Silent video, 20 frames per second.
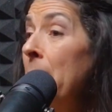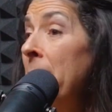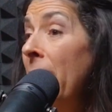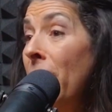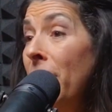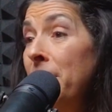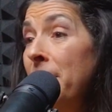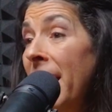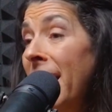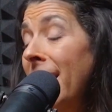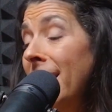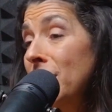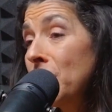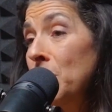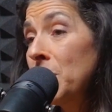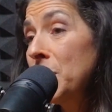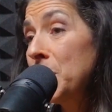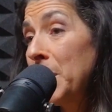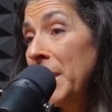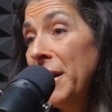Married my high
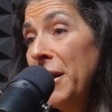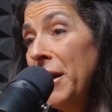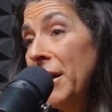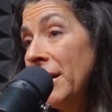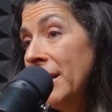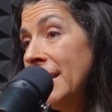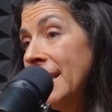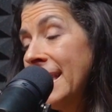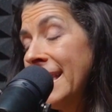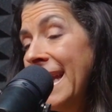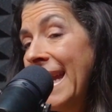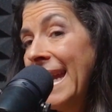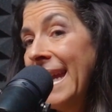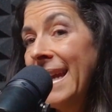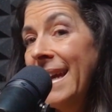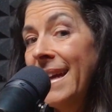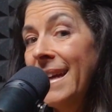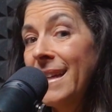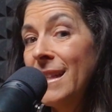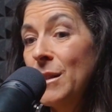school sweetheart,
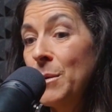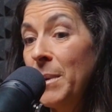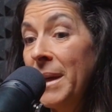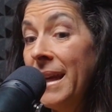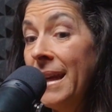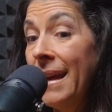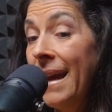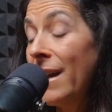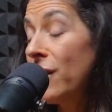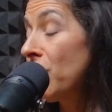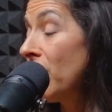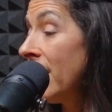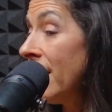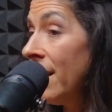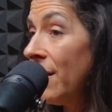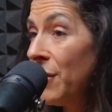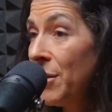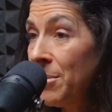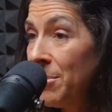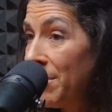and we
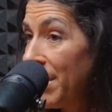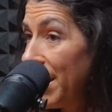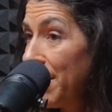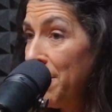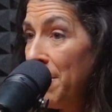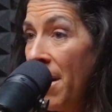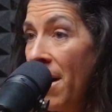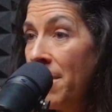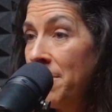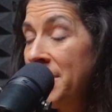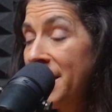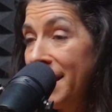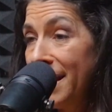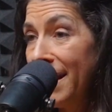actually live in Palm